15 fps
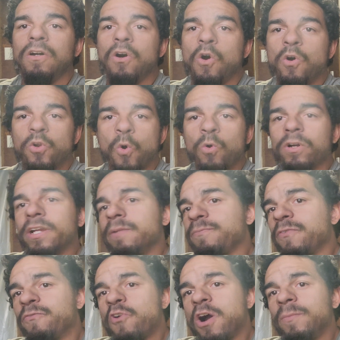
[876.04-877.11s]
on Oregon
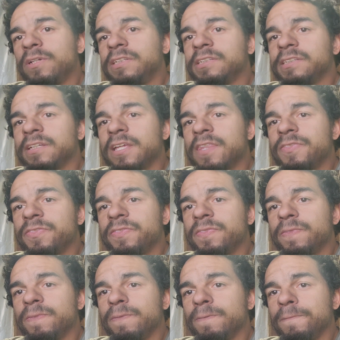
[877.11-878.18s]
Performance,
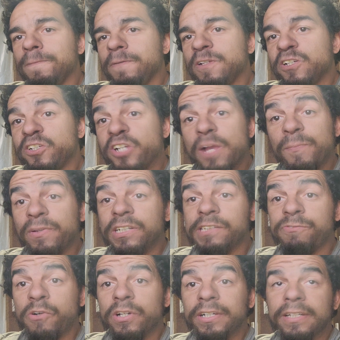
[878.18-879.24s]
shipping is
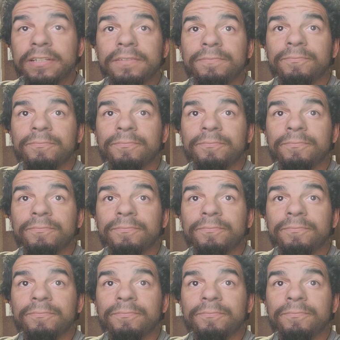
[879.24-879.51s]
free.